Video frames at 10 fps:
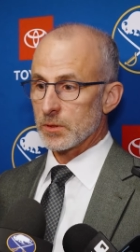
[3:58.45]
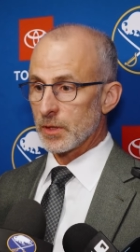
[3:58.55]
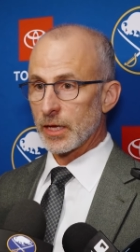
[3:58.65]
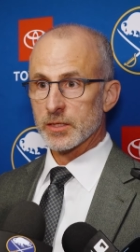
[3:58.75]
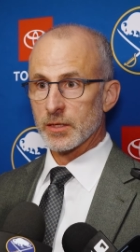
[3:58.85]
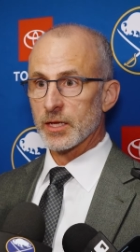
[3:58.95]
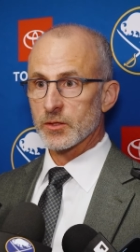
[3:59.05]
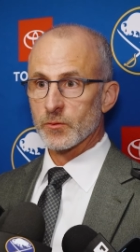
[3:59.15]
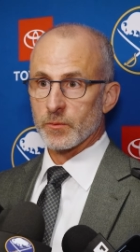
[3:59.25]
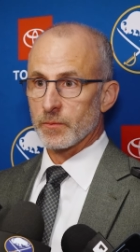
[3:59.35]
that's
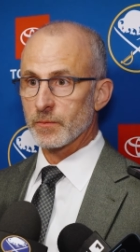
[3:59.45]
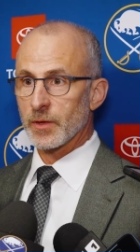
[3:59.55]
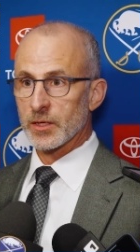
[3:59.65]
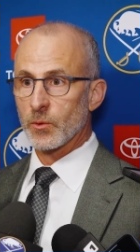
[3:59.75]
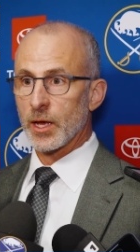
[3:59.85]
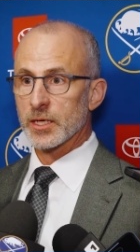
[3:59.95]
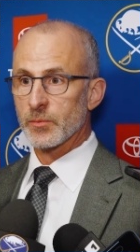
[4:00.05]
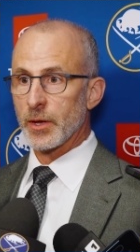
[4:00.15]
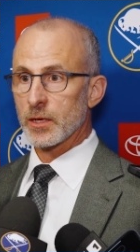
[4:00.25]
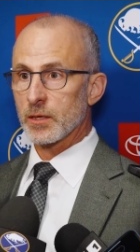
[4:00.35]
what I
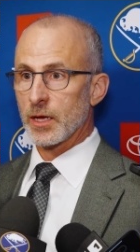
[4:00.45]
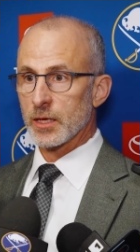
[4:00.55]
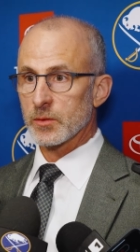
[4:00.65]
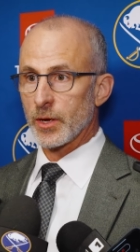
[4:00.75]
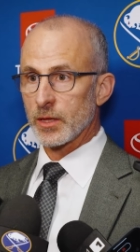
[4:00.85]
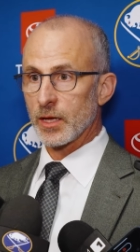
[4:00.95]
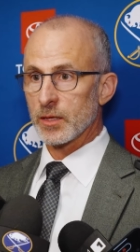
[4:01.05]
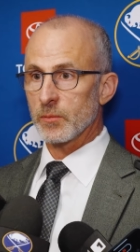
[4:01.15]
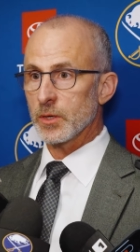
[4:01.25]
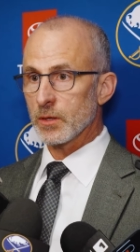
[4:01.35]
expect, and I expect that
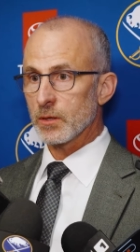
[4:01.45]
to be